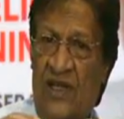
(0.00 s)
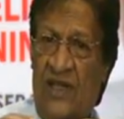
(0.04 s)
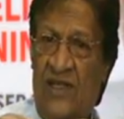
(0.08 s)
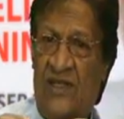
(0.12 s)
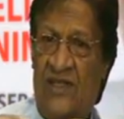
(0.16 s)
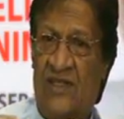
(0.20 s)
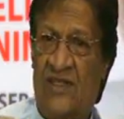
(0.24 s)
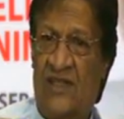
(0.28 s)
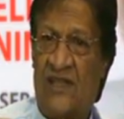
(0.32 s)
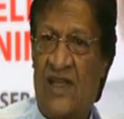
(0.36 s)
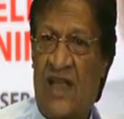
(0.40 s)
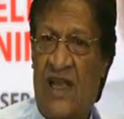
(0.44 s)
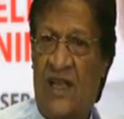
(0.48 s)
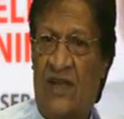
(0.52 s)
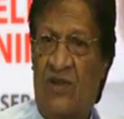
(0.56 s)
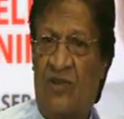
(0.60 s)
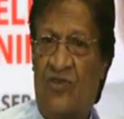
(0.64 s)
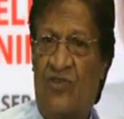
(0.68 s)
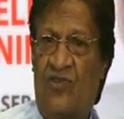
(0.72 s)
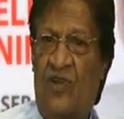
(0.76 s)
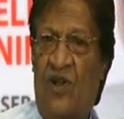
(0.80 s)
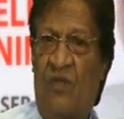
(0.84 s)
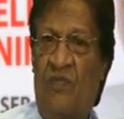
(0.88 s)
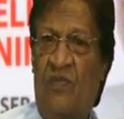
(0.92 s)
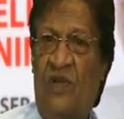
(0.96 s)

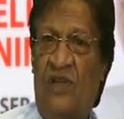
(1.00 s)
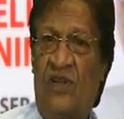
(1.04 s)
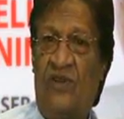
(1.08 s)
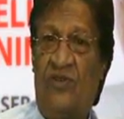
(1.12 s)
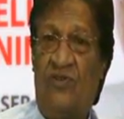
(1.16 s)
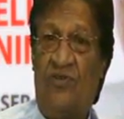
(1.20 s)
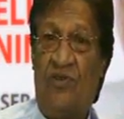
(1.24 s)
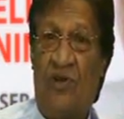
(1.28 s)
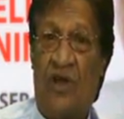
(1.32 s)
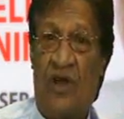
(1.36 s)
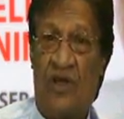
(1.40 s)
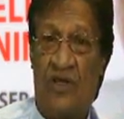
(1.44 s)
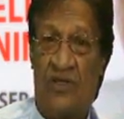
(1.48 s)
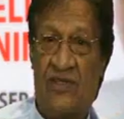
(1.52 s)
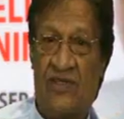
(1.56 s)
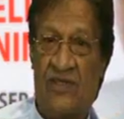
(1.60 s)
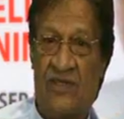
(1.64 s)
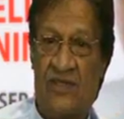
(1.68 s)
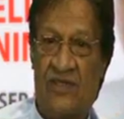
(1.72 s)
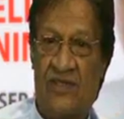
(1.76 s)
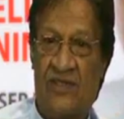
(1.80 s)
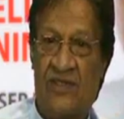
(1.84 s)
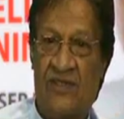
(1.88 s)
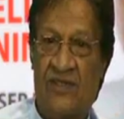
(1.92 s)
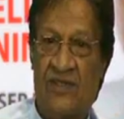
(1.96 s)
psychotropic
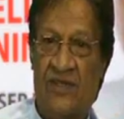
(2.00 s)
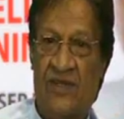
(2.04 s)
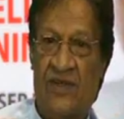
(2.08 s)
drugs